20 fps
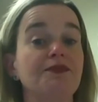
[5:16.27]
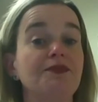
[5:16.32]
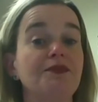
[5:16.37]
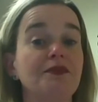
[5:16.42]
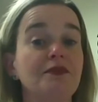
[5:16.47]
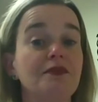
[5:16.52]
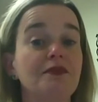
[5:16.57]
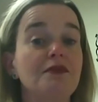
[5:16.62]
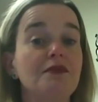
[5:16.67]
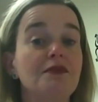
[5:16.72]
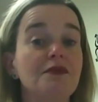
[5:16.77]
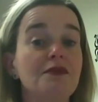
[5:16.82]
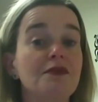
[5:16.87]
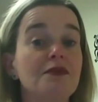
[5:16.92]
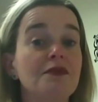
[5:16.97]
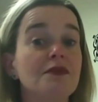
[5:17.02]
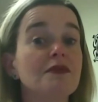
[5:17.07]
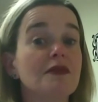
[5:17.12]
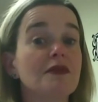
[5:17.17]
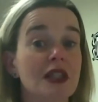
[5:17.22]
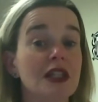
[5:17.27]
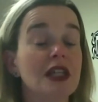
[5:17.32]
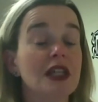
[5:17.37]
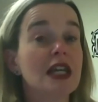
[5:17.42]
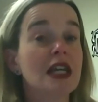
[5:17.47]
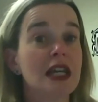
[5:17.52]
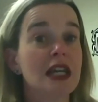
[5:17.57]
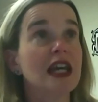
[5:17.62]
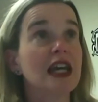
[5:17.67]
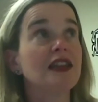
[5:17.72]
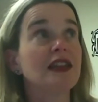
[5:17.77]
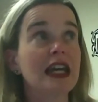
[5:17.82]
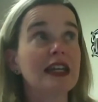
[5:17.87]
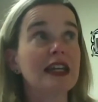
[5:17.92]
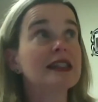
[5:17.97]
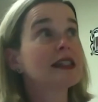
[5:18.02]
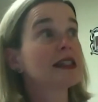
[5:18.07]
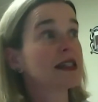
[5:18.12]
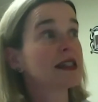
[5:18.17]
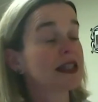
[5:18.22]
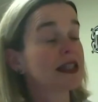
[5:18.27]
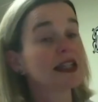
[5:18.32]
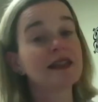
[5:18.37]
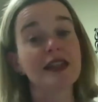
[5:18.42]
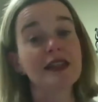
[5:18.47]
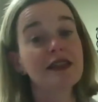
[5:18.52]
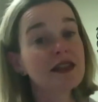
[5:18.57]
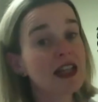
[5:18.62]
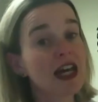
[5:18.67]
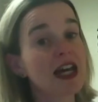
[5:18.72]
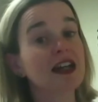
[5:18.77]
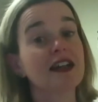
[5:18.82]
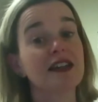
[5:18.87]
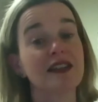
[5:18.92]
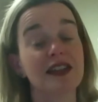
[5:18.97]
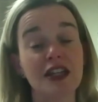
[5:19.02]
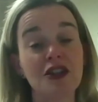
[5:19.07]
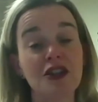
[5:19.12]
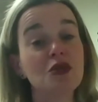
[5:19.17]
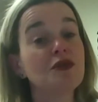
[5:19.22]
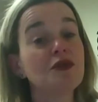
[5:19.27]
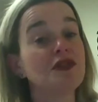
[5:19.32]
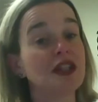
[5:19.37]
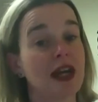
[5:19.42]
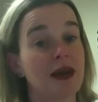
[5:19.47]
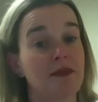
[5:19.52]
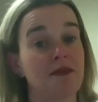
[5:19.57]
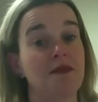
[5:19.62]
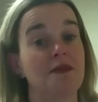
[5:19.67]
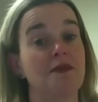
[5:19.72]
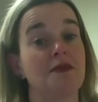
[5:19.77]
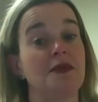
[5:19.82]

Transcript: Mm, fascinating. And that's, that says a lot because I goofed up.